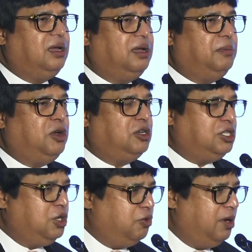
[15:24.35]

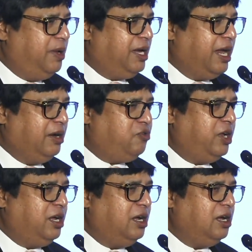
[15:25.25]
Because you will be
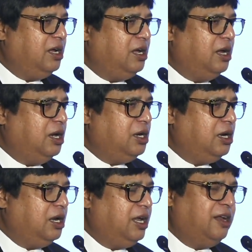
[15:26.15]
catering
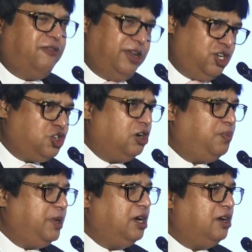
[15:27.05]
in a very
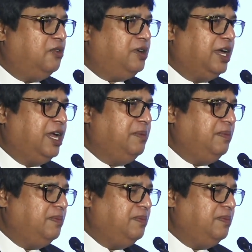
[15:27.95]
short period of time